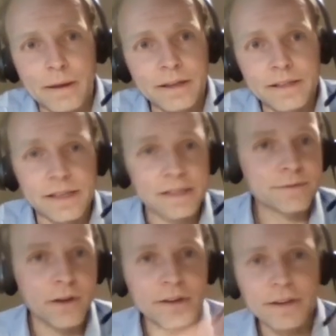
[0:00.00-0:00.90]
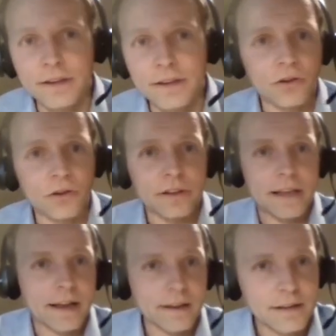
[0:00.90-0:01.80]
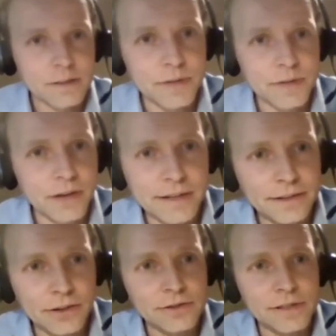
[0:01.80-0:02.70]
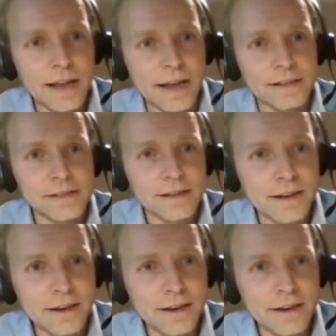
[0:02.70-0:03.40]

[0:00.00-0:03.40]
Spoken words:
It's fine in a dog and cat because we don't eat dogs and cats.